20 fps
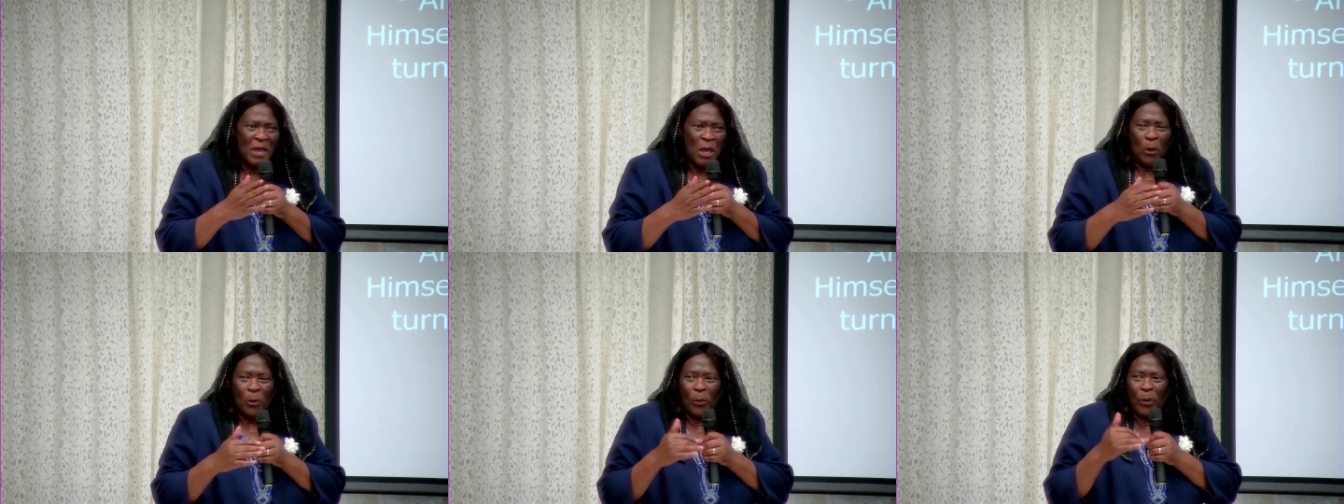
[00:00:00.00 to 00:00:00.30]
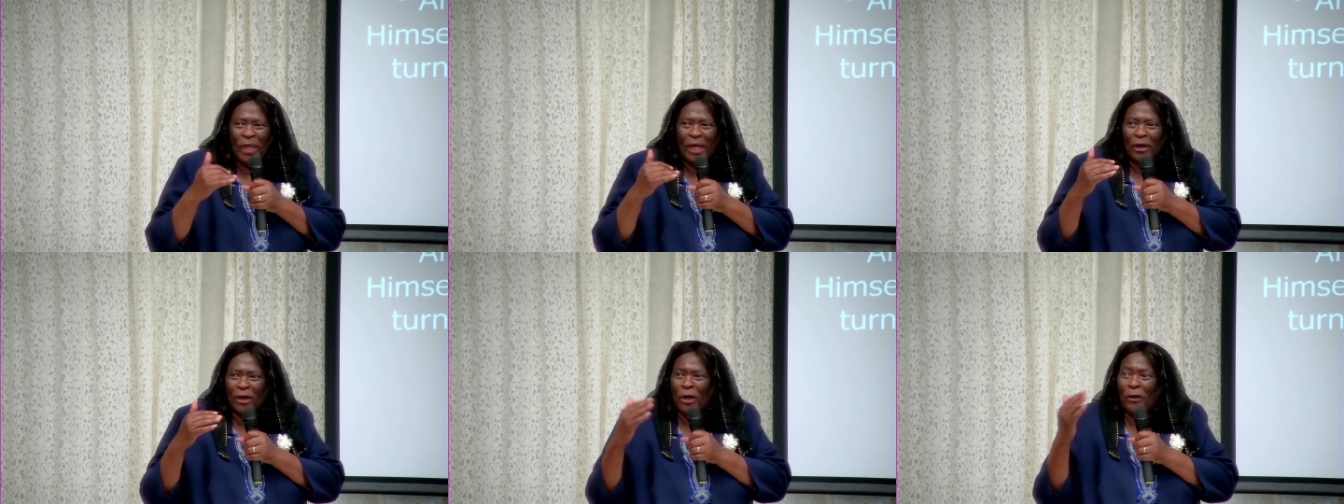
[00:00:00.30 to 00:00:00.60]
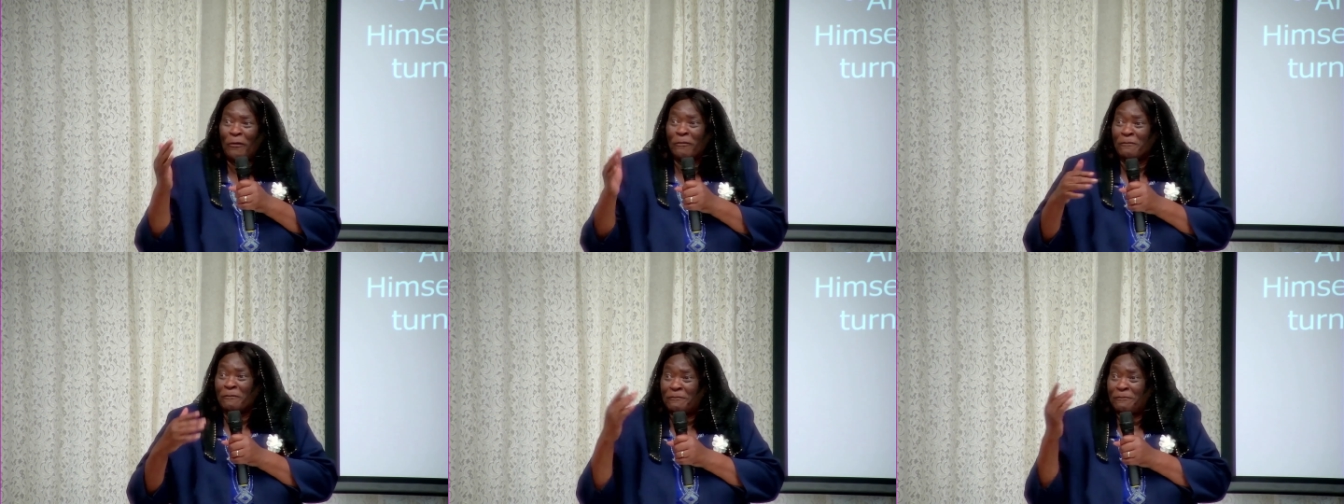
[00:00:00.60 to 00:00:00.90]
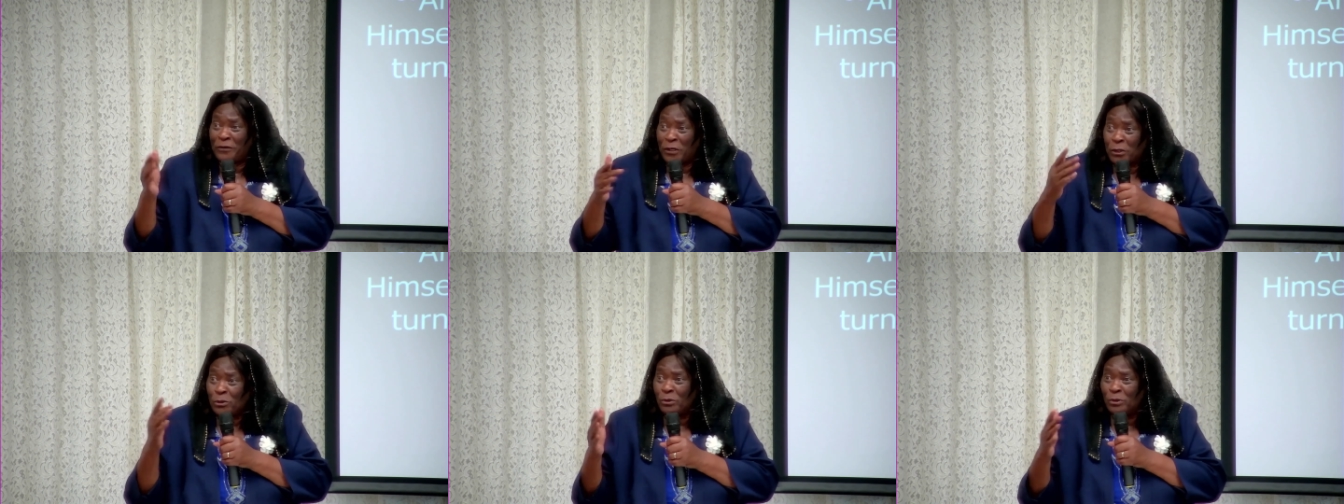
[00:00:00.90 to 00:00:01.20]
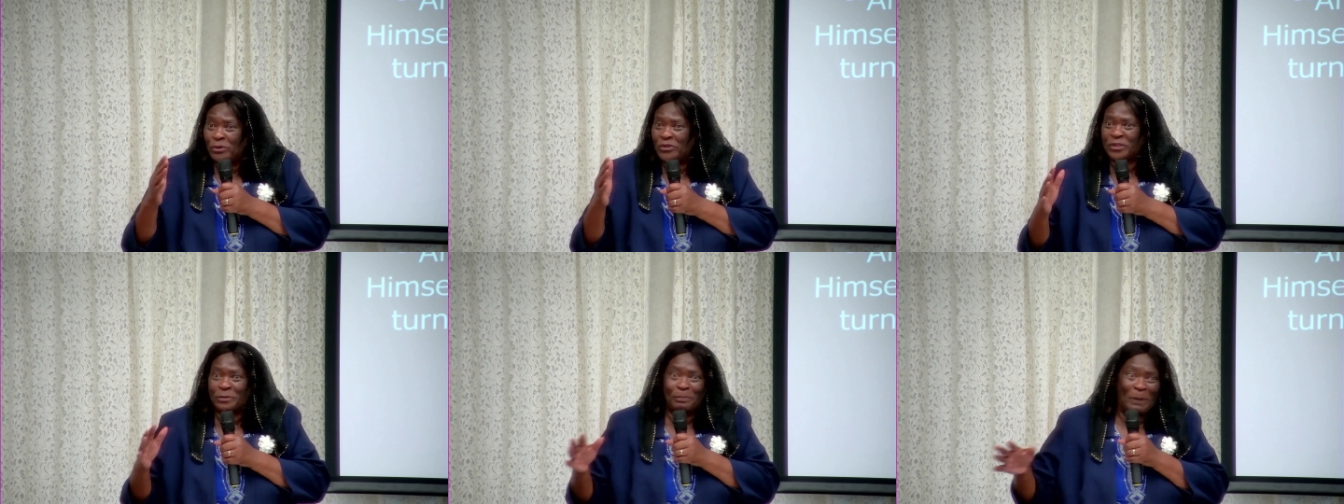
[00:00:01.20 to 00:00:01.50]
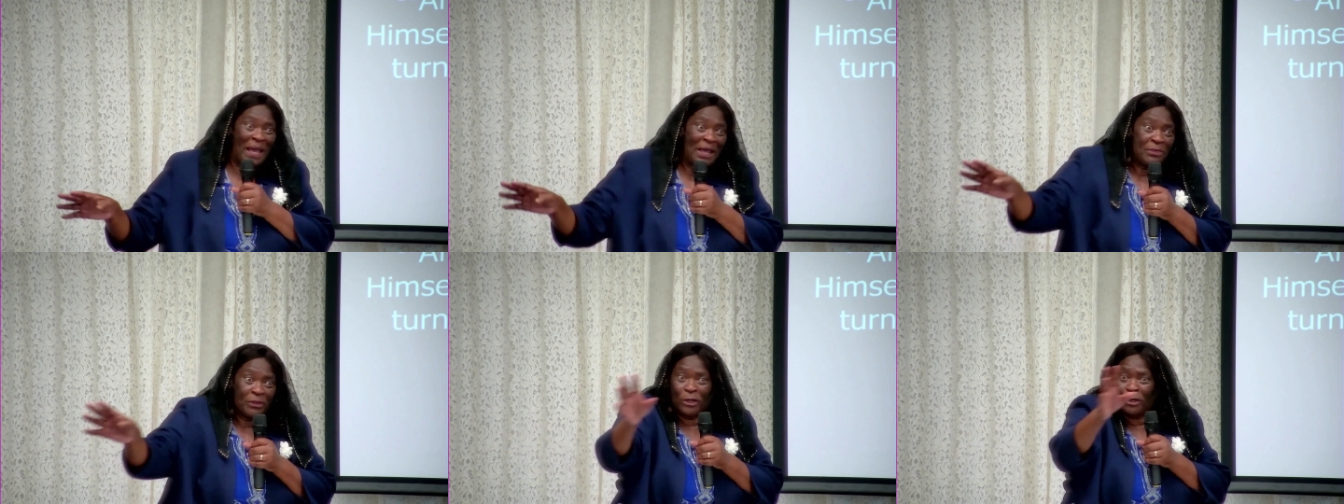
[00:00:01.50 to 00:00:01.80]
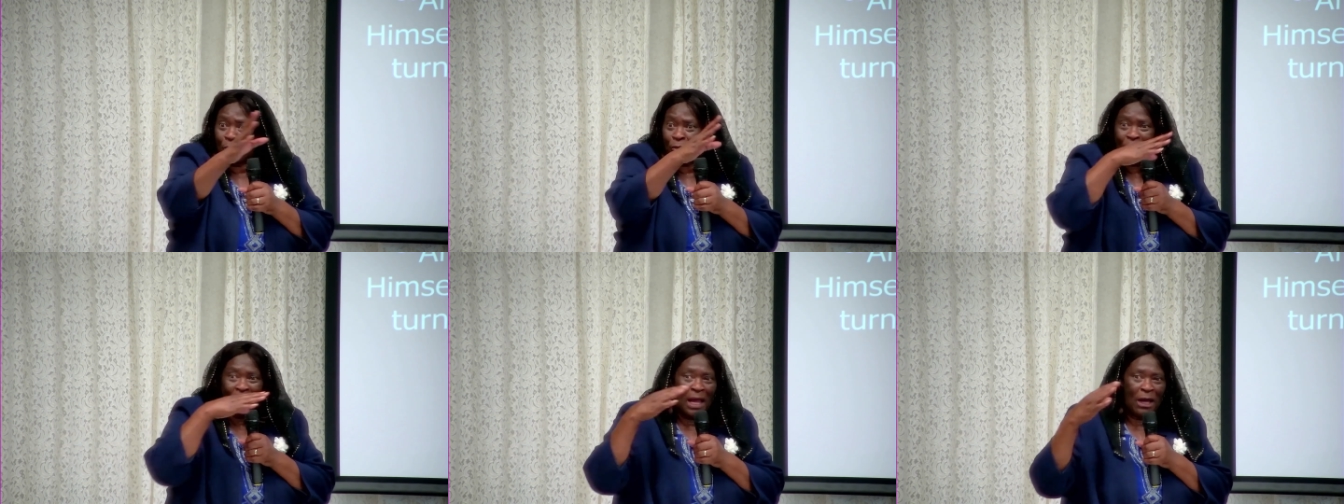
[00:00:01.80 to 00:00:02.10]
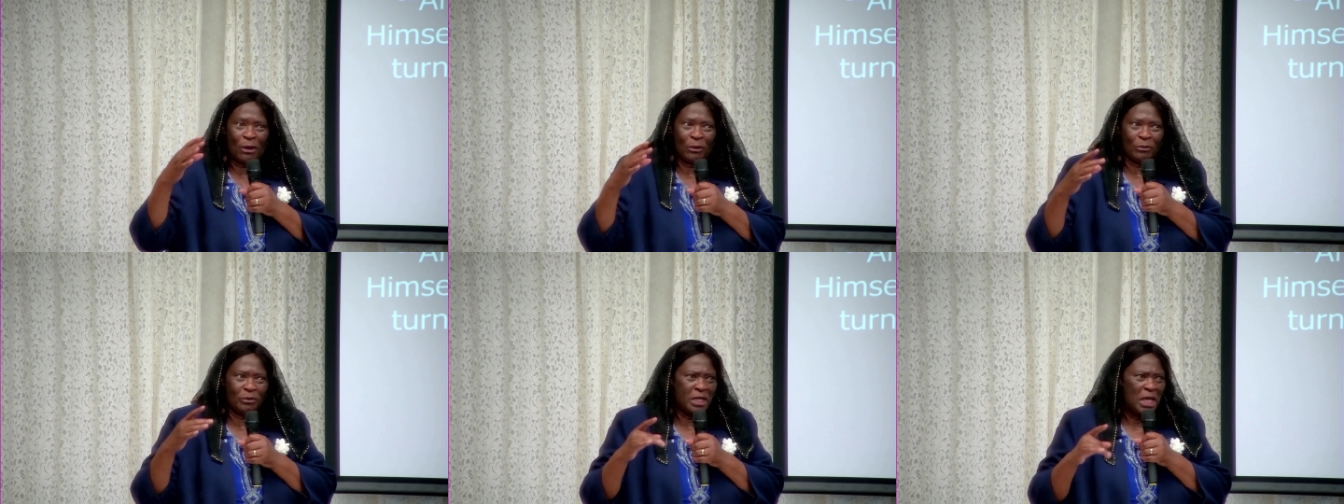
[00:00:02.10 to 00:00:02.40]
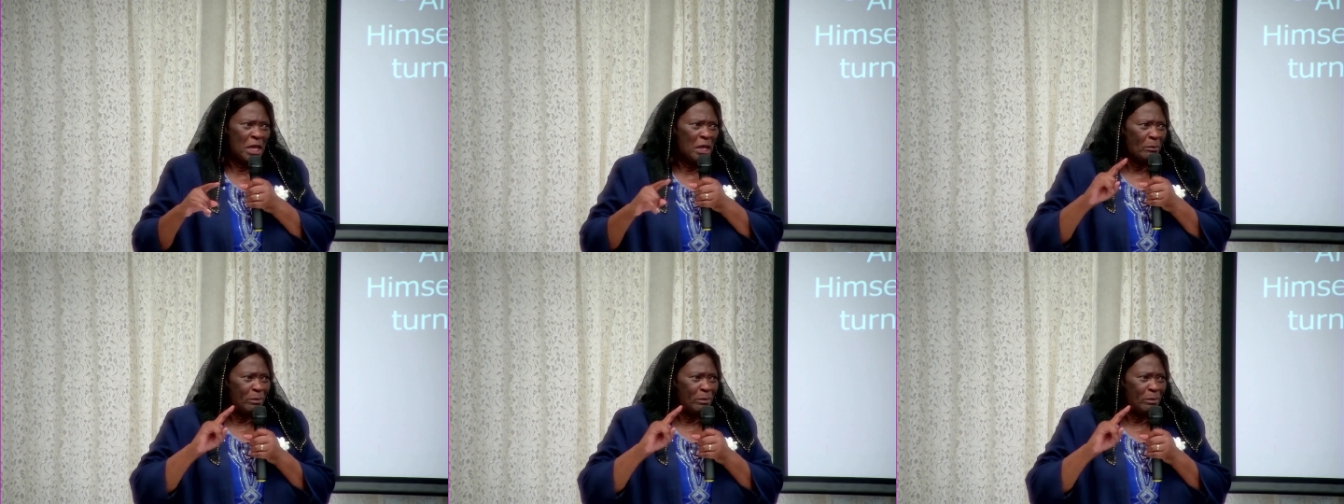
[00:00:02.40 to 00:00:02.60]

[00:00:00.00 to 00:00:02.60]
We are confused by the crowd,